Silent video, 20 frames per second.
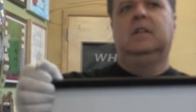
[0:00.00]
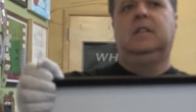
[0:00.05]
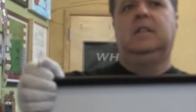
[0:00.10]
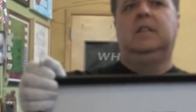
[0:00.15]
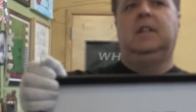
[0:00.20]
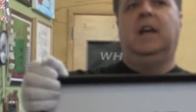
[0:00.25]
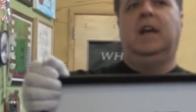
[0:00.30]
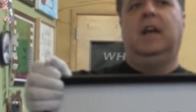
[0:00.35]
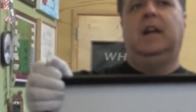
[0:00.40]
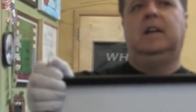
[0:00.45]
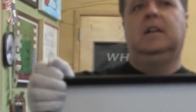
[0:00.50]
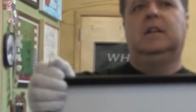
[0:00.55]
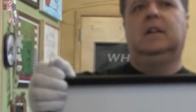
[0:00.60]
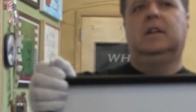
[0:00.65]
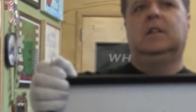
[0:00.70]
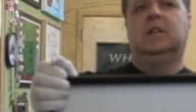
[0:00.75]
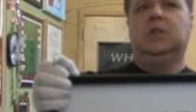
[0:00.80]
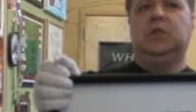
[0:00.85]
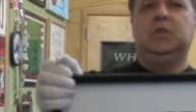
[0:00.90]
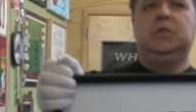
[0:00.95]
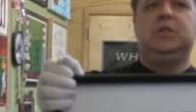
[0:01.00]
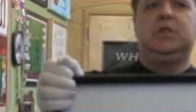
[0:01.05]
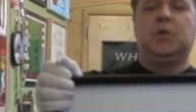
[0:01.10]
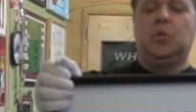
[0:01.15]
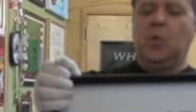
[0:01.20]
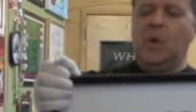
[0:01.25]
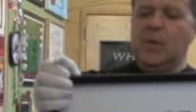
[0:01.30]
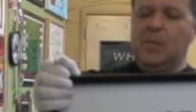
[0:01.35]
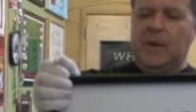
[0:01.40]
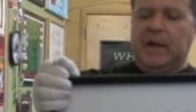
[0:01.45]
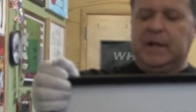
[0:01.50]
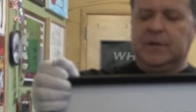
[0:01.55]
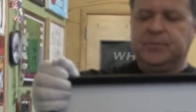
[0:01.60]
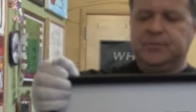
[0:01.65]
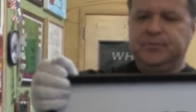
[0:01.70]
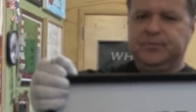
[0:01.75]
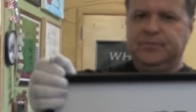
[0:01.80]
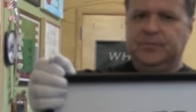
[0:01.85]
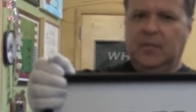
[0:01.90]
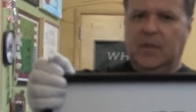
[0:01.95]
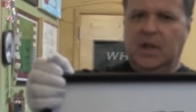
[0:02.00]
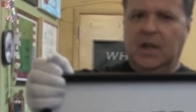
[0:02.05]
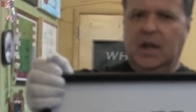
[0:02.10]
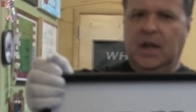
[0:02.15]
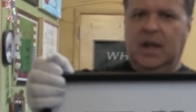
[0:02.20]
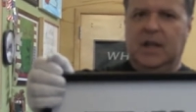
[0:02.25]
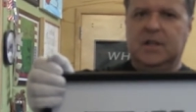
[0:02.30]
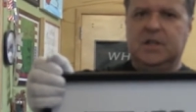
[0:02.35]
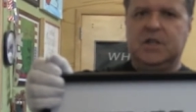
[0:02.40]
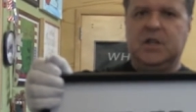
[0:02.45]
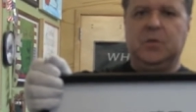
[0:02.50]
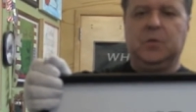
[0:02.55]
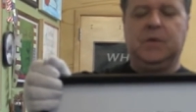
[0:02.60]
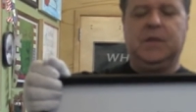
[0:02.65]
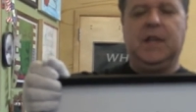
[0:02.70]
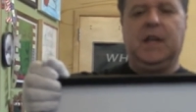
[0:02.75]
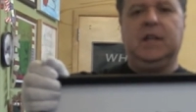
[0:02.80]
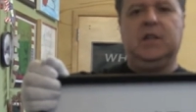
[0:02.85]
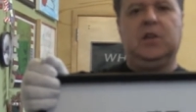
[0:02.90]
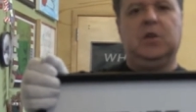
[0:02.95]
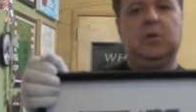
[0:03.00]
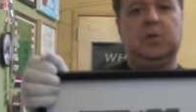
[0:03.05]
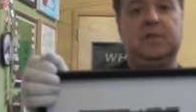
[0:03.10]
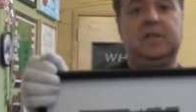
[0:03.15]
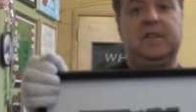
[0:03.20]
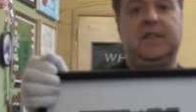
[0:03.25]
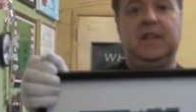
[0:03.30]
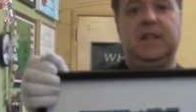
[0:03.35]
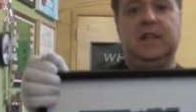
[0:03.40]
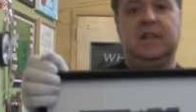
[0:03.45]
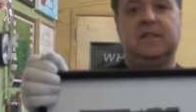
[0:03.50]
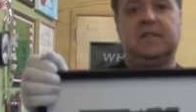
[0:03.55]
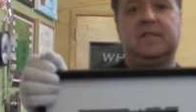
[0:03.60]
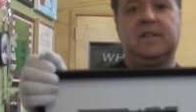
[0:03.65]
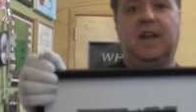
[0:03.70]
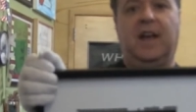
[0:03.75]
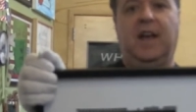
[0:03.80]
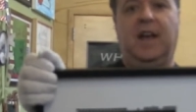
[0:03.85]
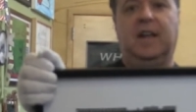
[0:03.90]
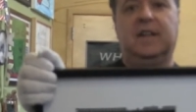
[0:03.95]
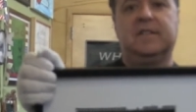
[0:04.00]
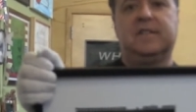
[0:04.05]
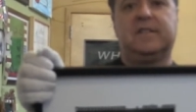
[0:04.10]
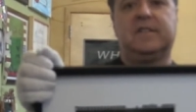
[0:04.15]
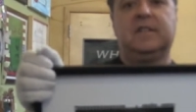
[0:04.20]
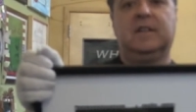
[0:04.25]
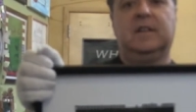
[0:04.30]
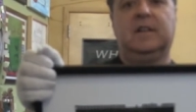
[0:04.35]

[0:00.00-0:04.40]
that allude to women. And she would then use these as